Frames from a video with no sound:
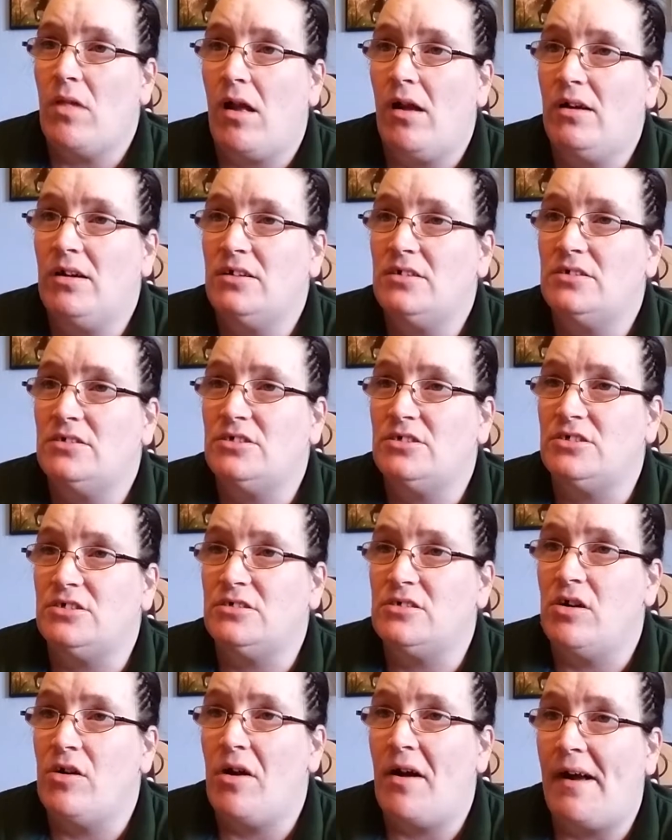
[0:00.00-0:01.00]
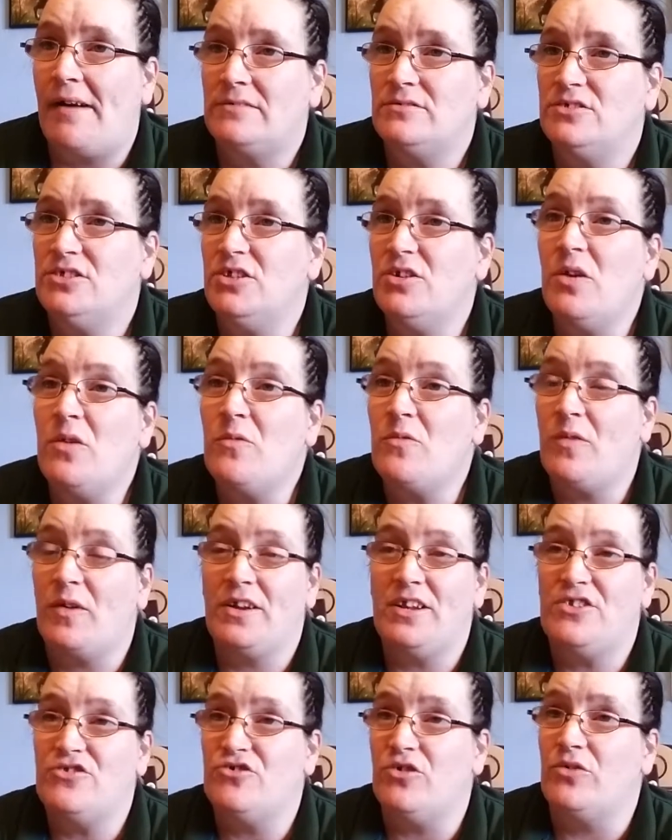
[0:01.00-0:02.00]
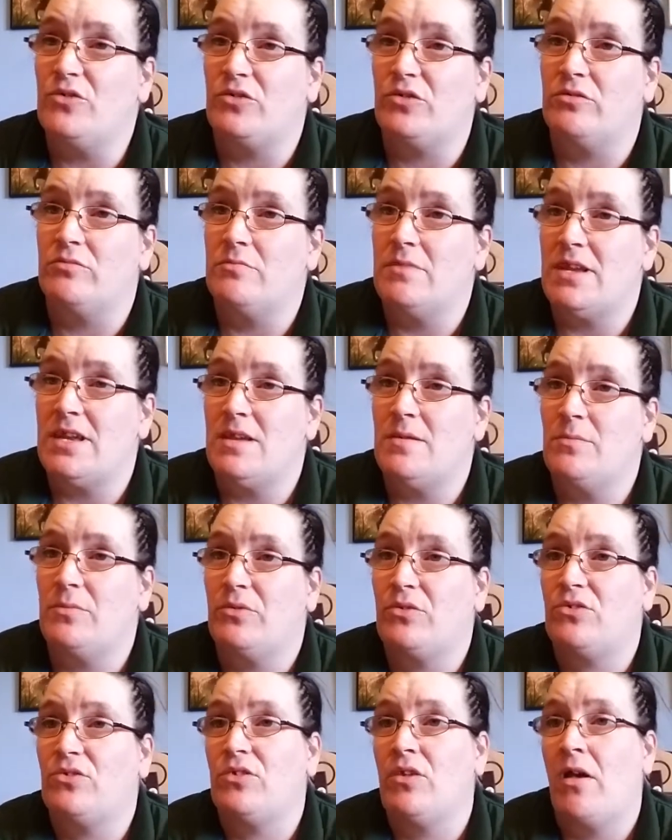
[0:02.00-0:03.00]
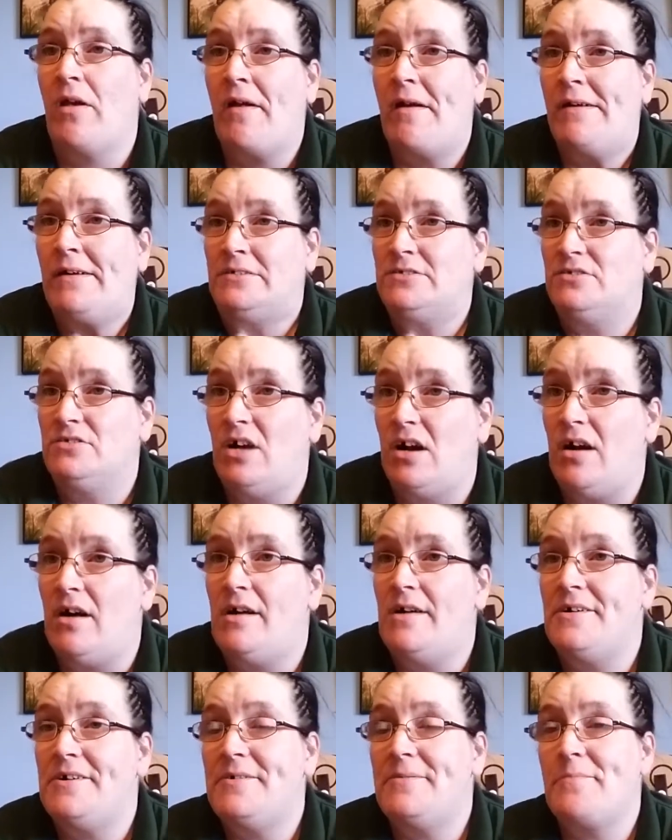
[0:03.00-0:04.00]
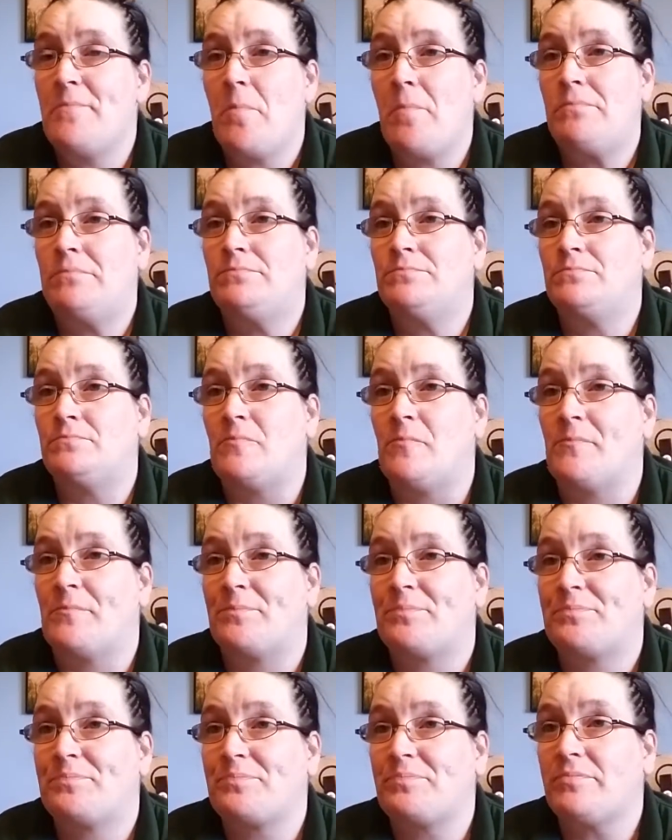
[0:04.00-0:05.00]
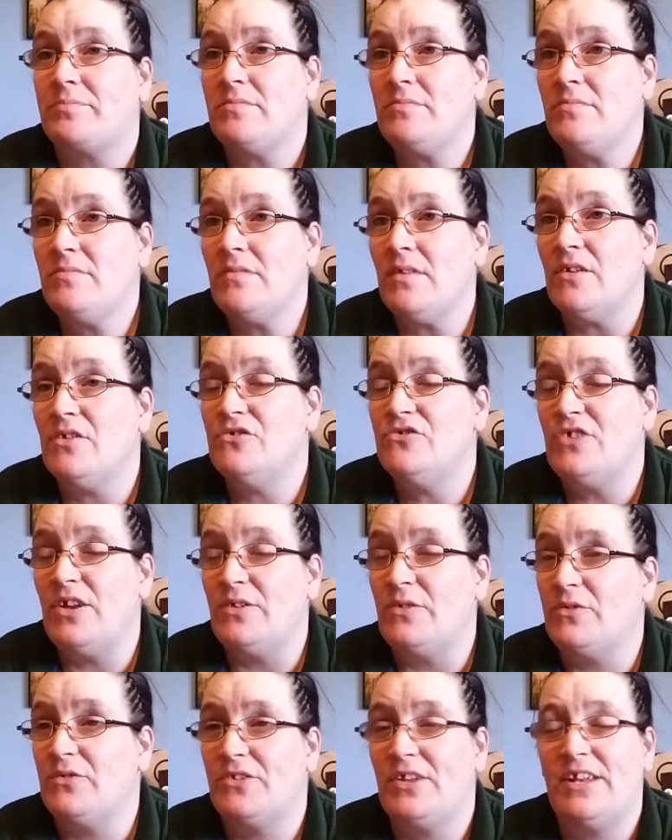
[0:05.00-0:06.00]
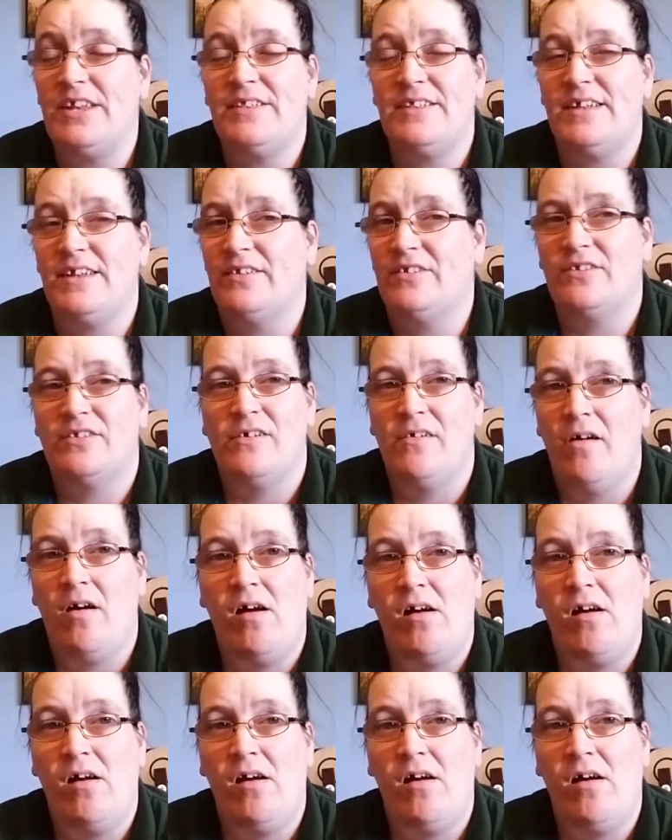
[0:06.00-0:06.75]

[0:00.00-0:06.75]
Oh, you know, funny jokes and memes. Silly things.